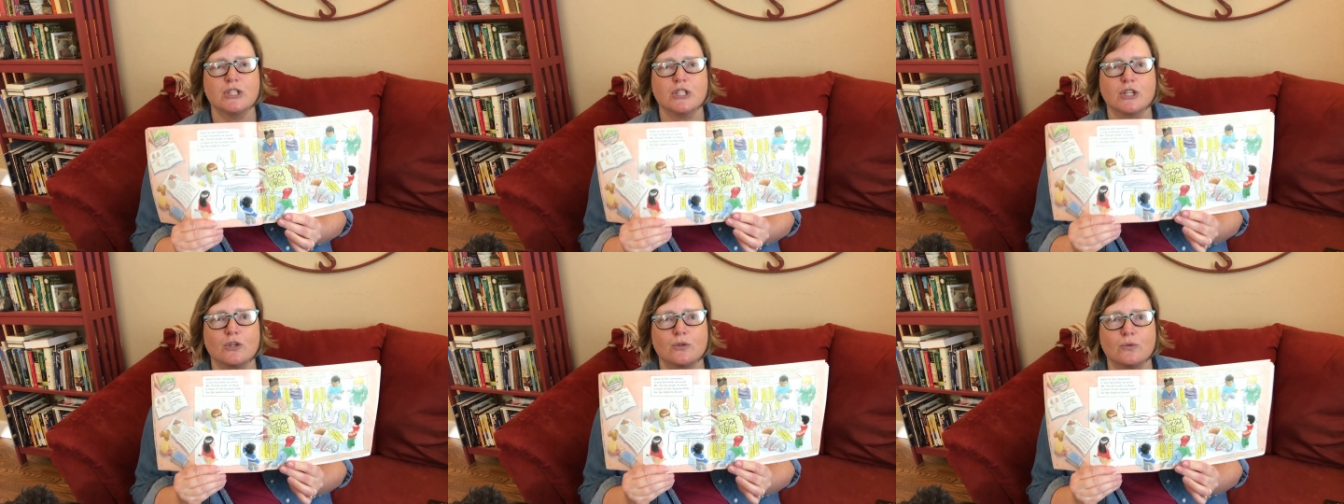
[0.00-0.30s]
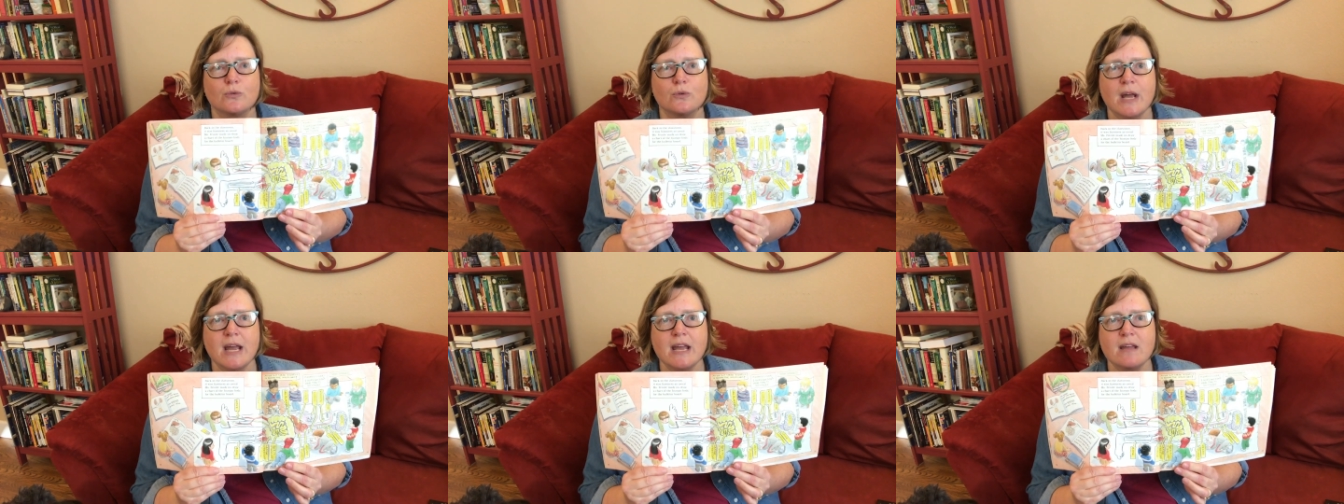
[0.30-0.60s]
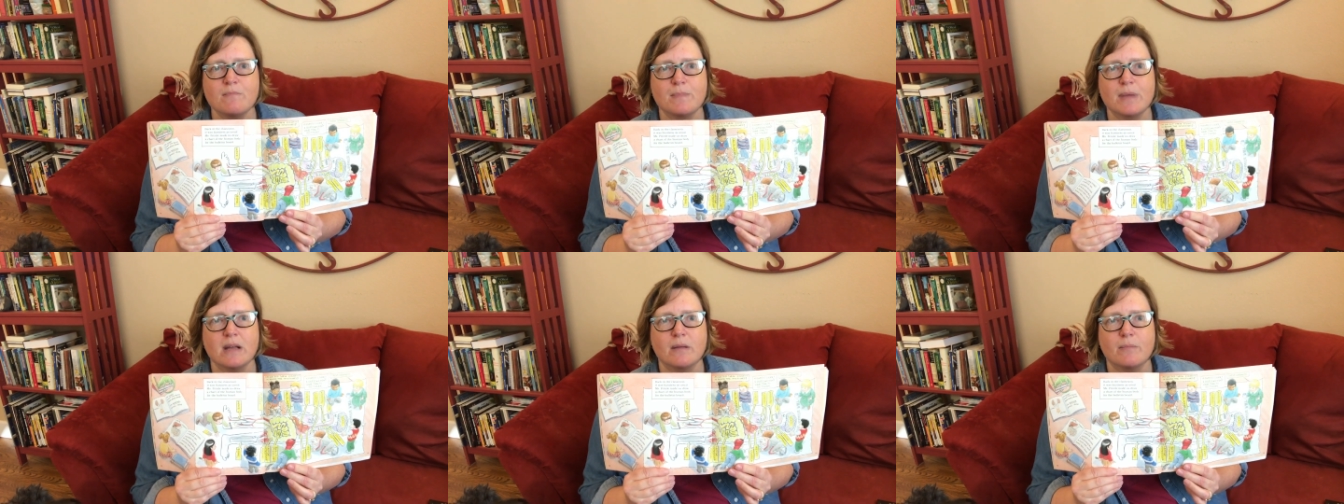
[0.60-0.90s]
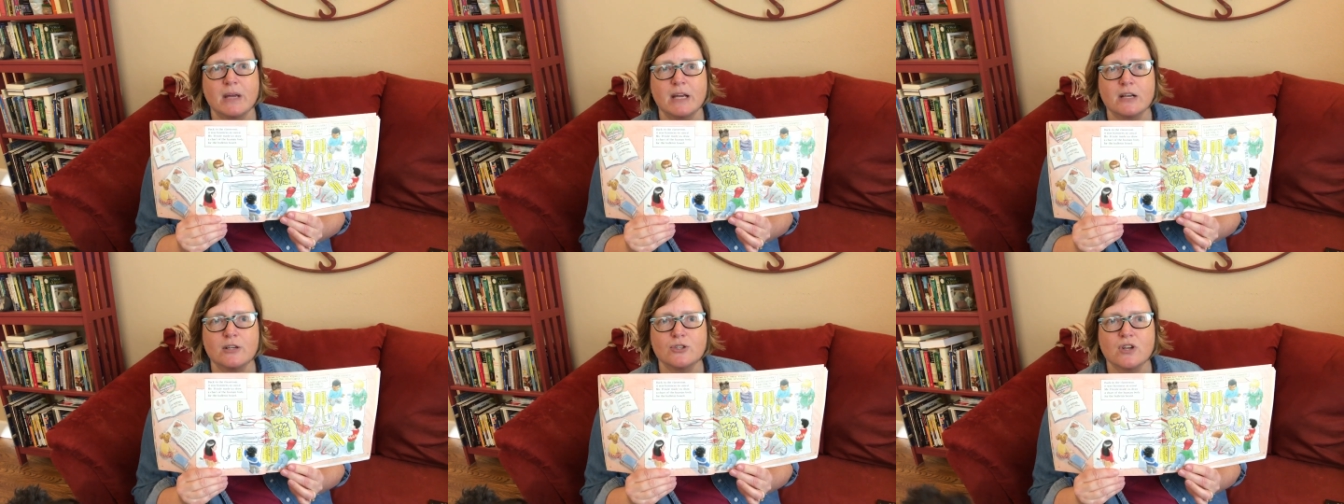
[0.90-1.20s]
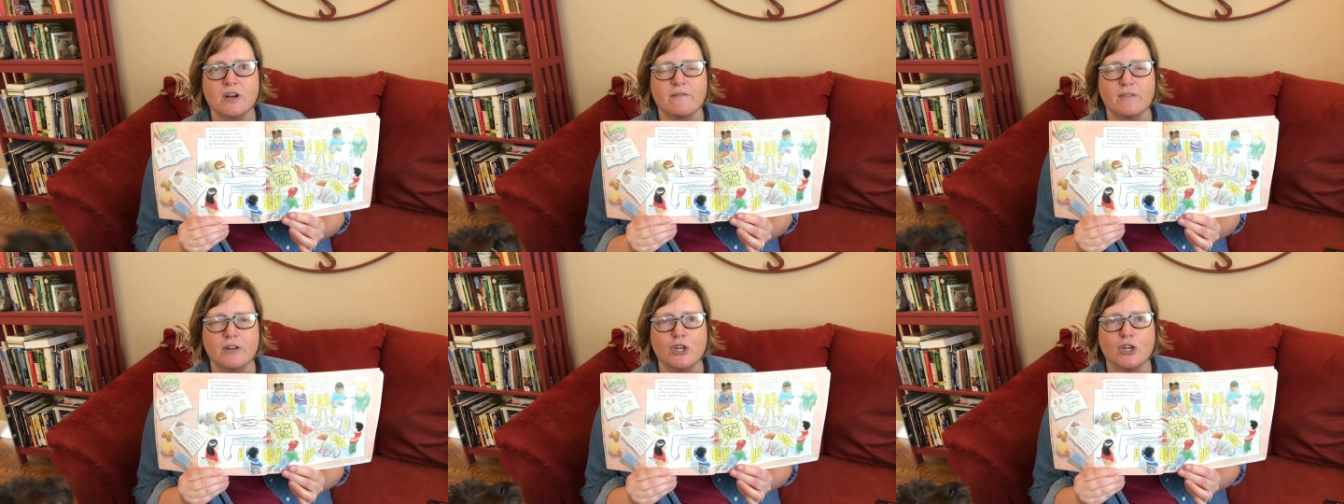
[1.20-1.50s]
It's a great big
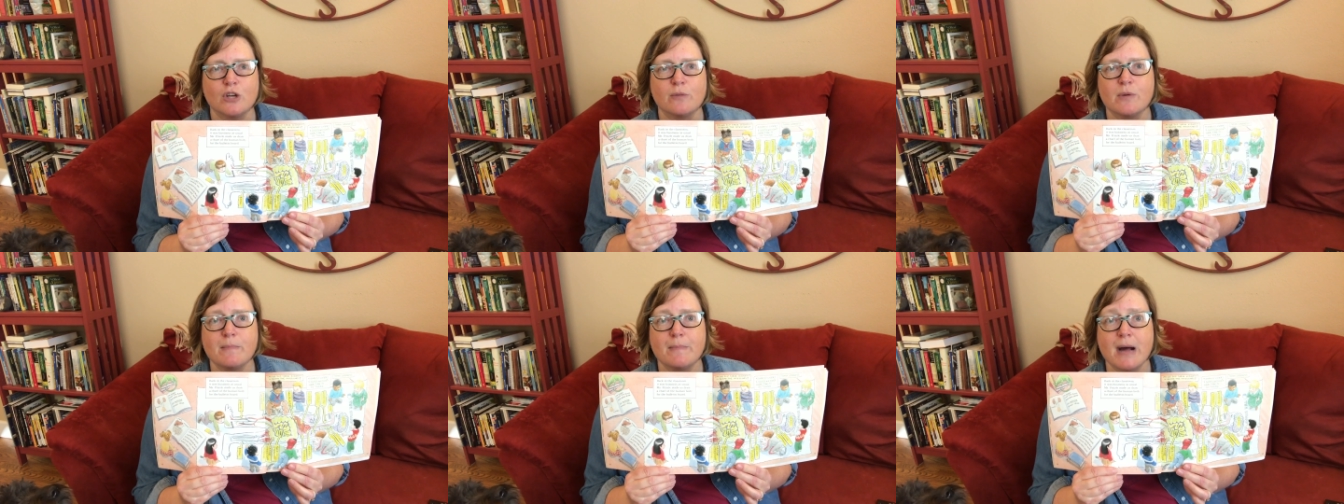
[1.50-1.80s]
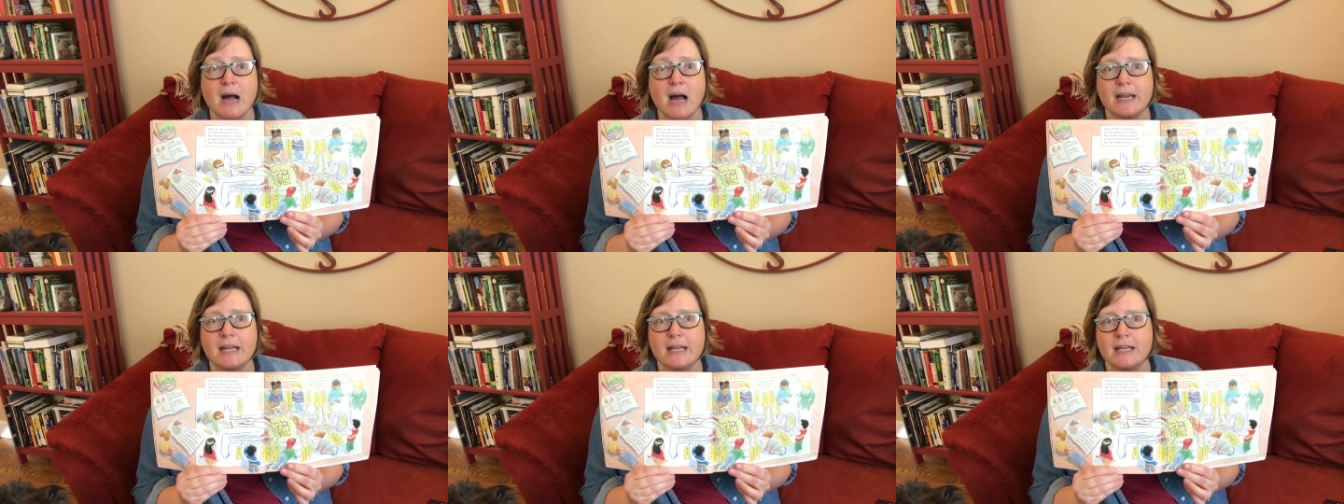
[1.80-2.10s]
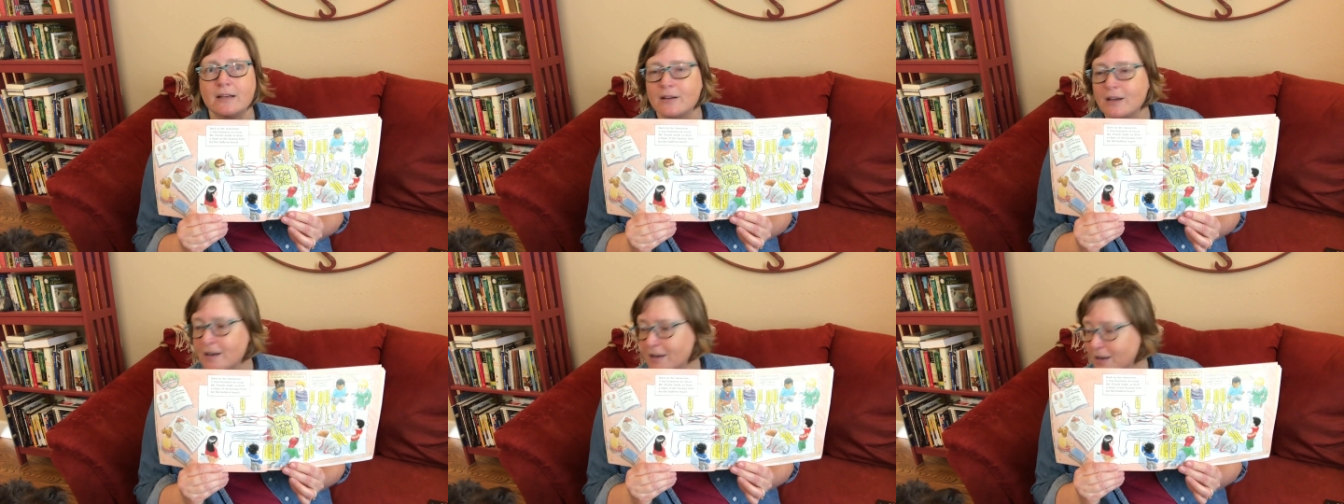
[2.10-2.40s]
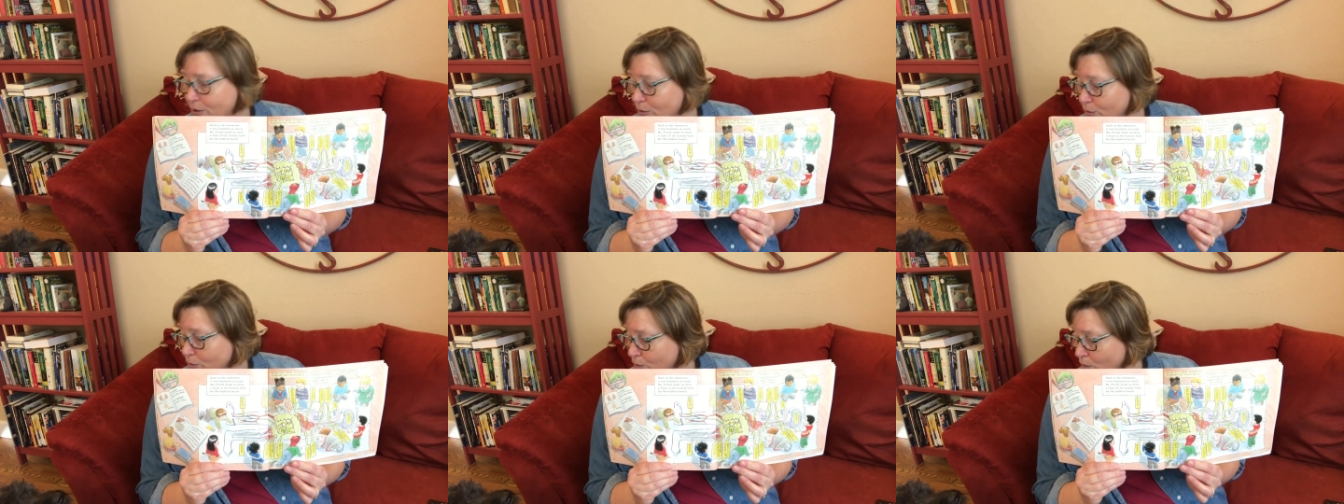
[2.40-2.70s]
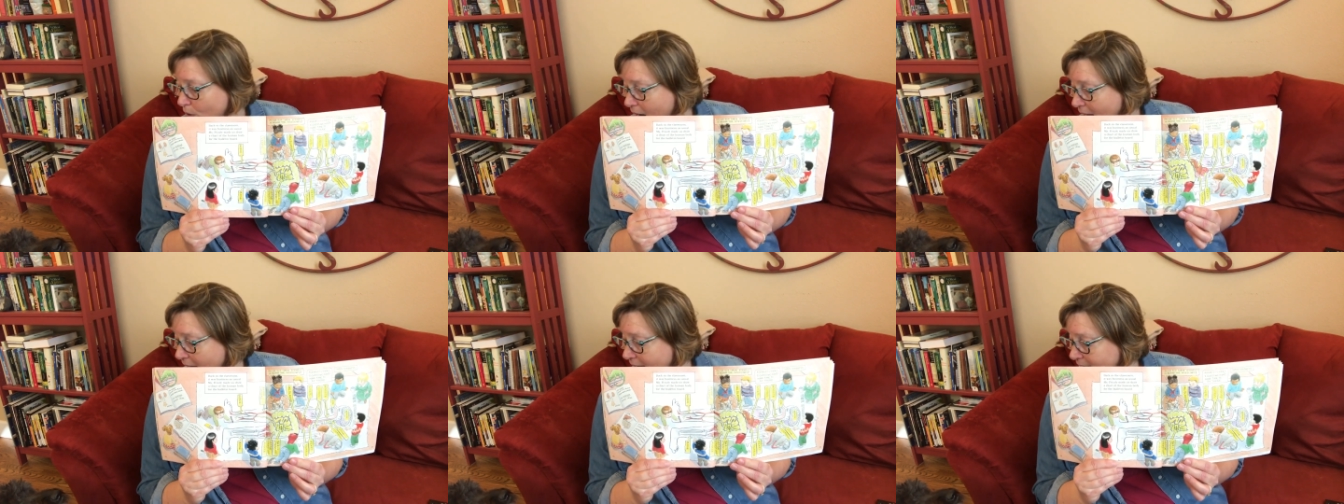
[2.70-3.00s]
picture of the human body,
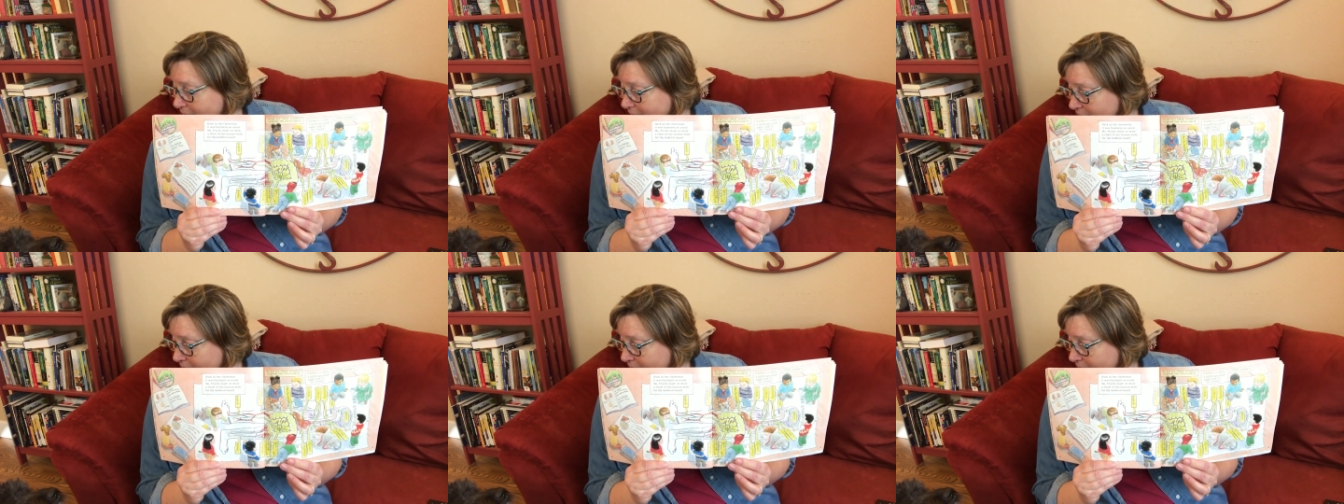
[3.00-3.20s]
right?